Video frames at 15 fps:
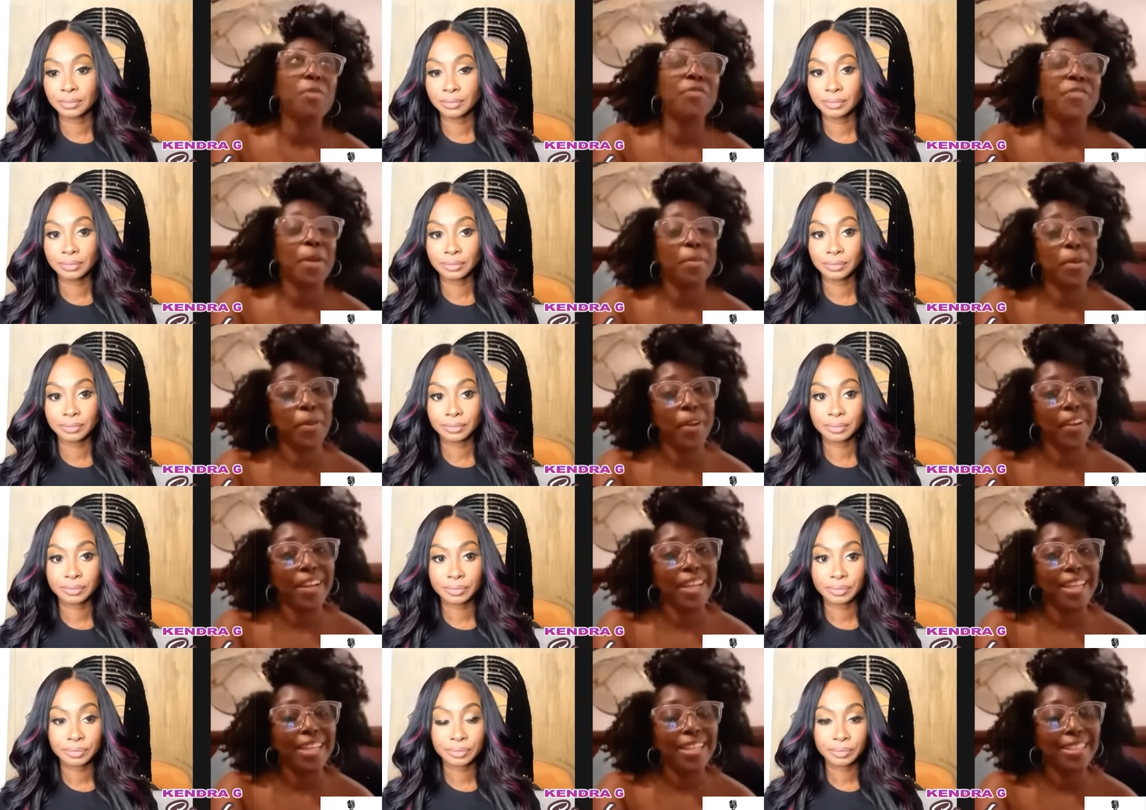
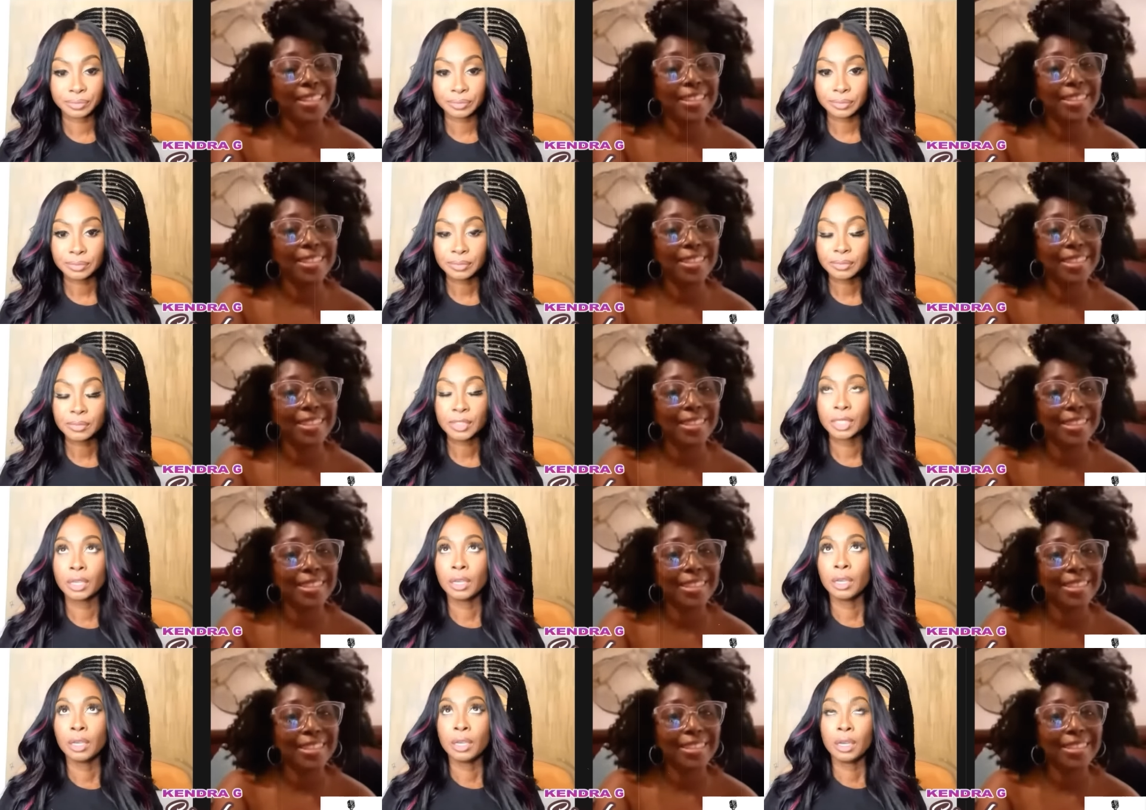Speaker 1: February.
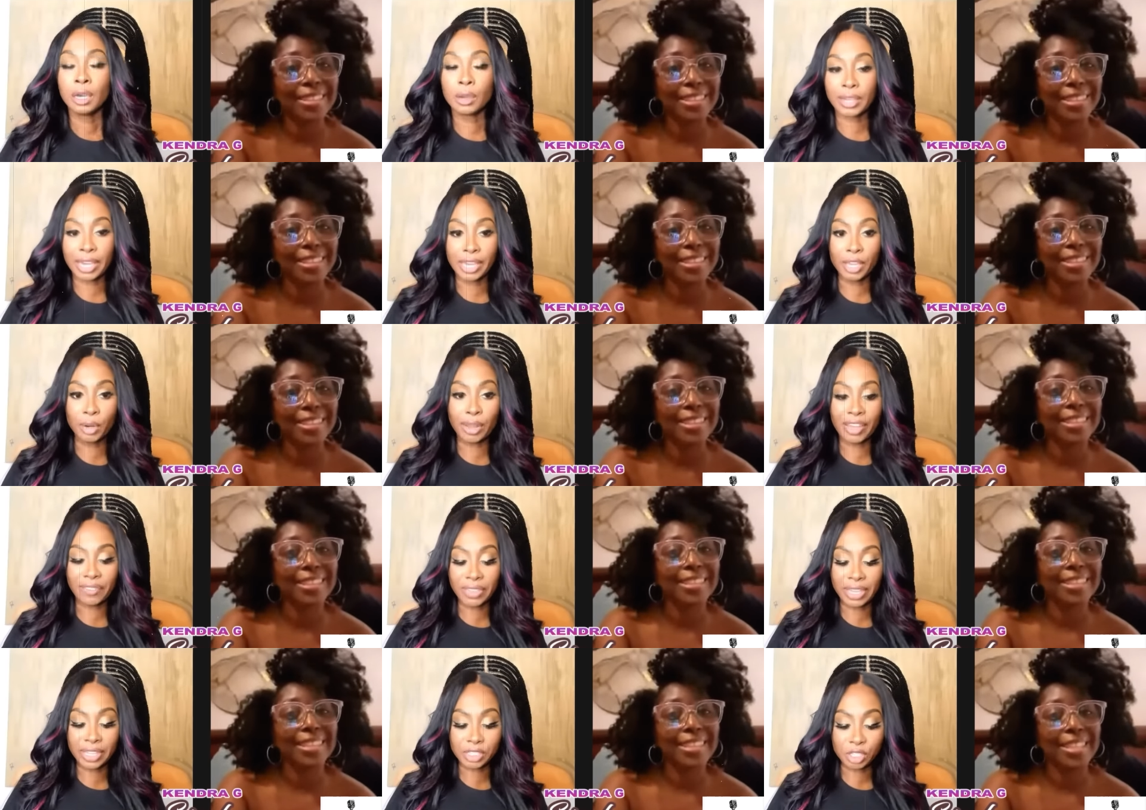
Speaker 2: Okay, you don't
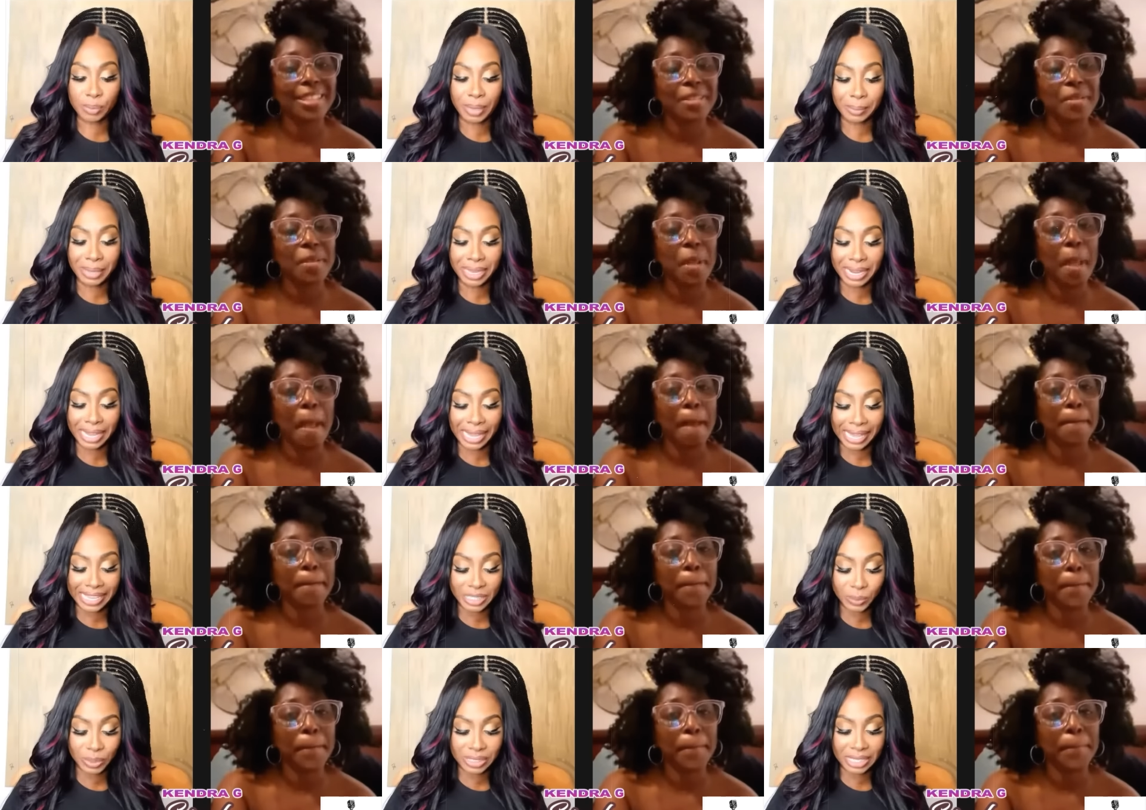have to answer, but I'm going to
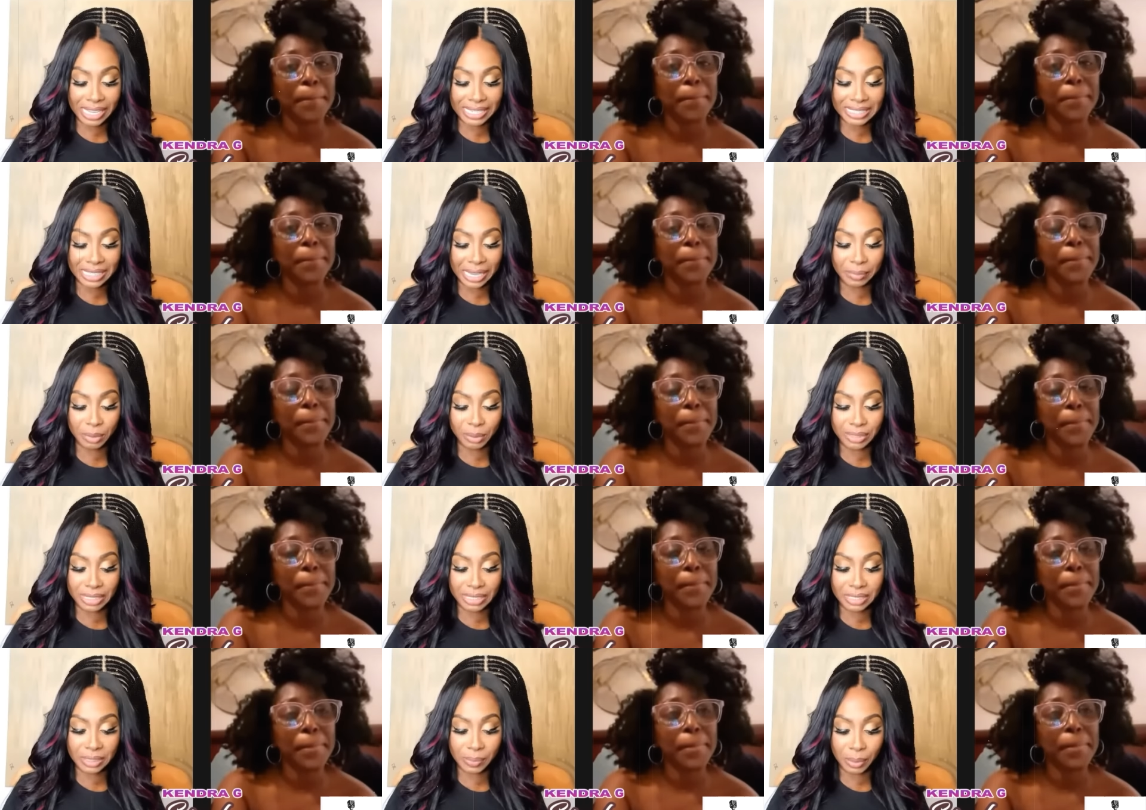ask. When's the last time you
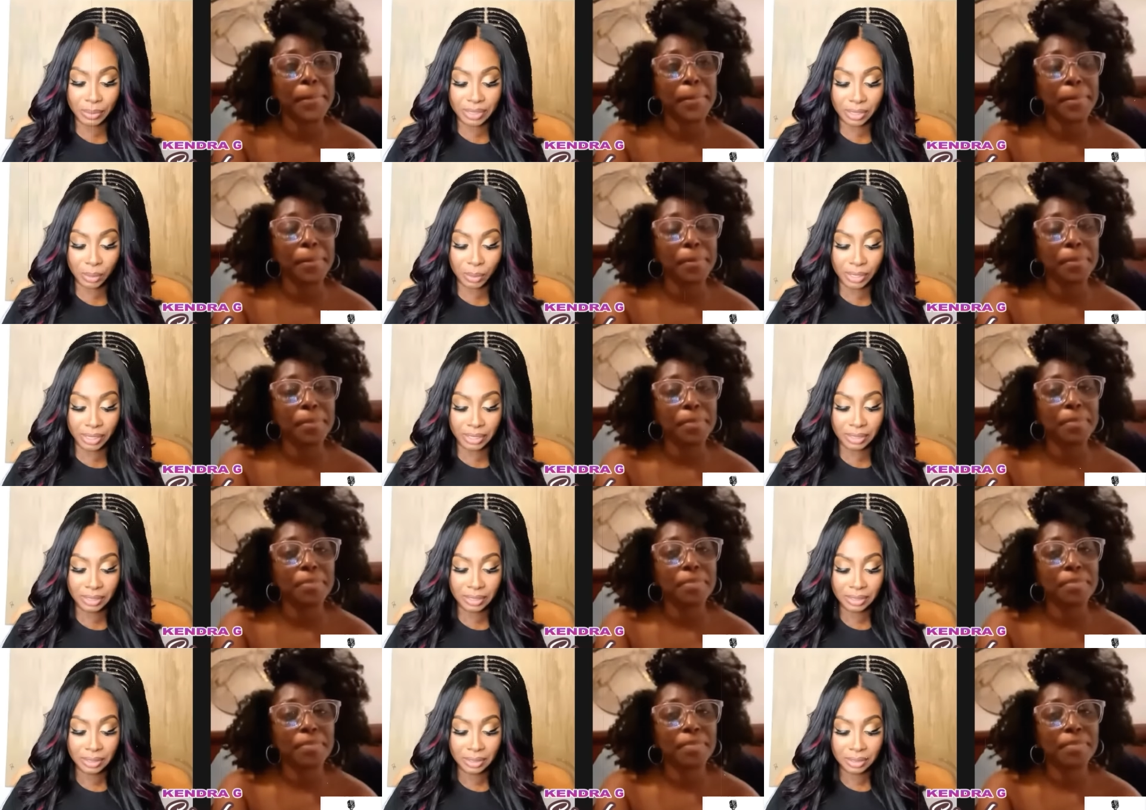was intimate with someone?
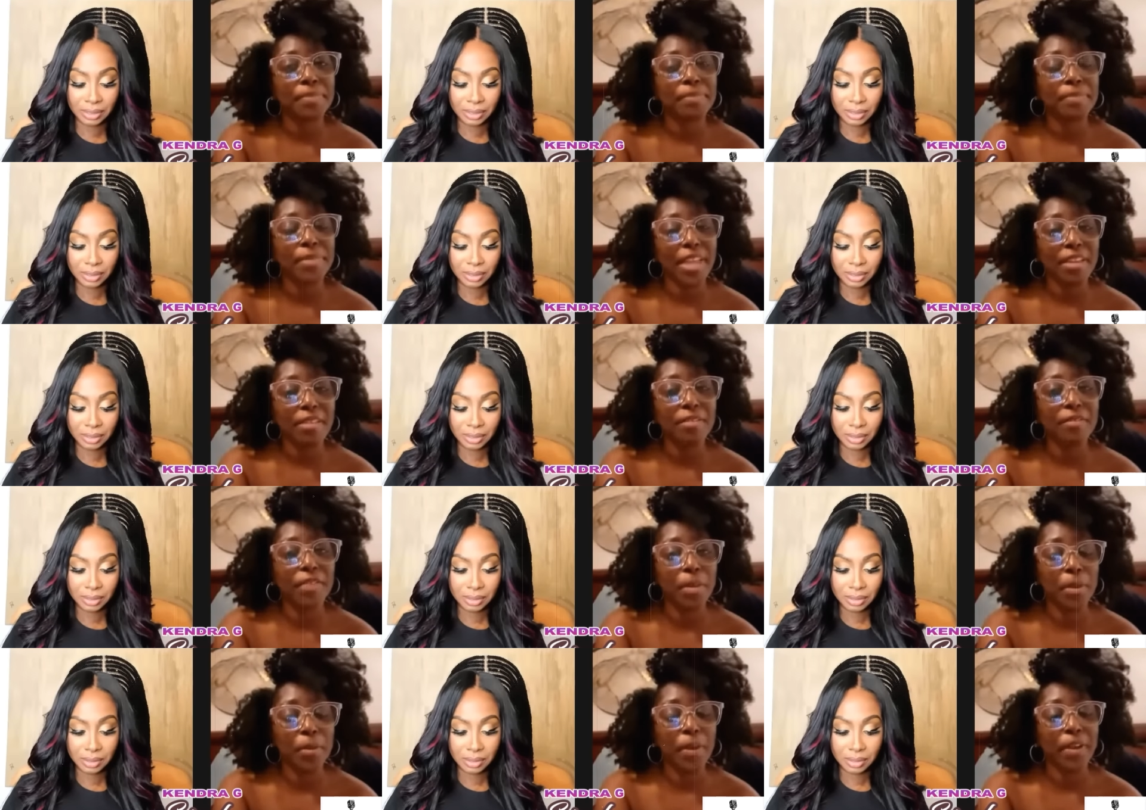
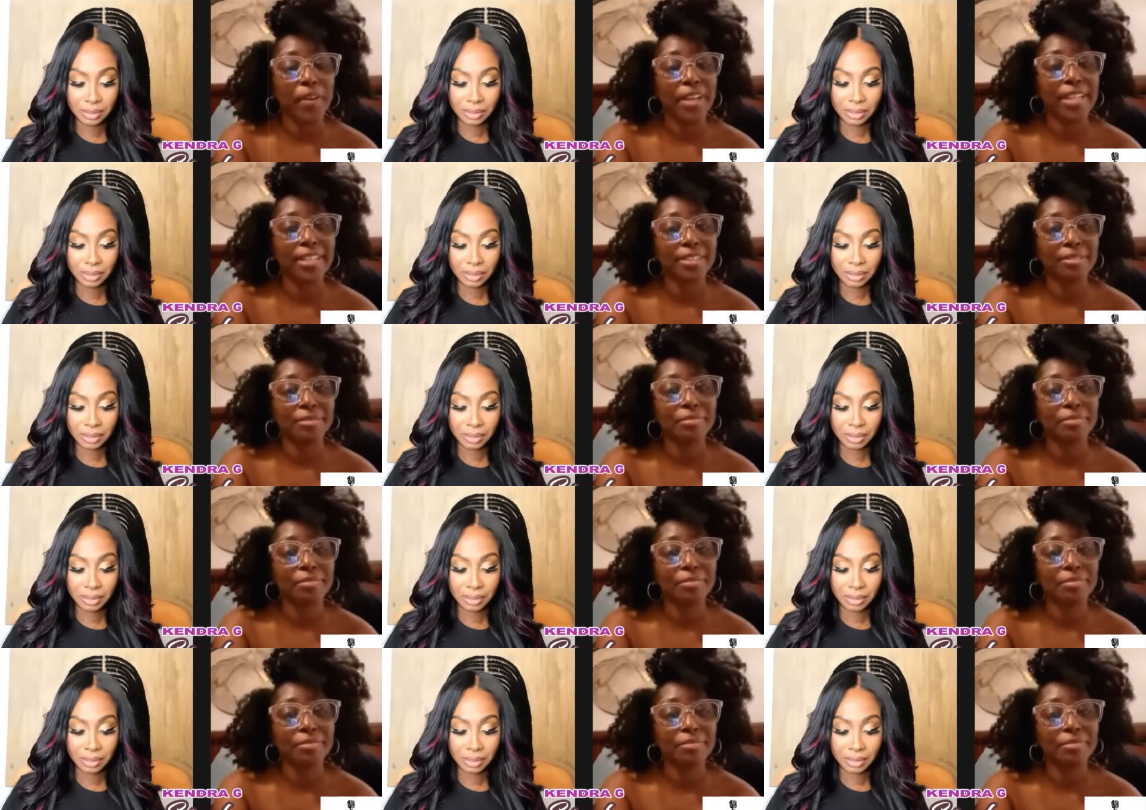
Speaker 1: February.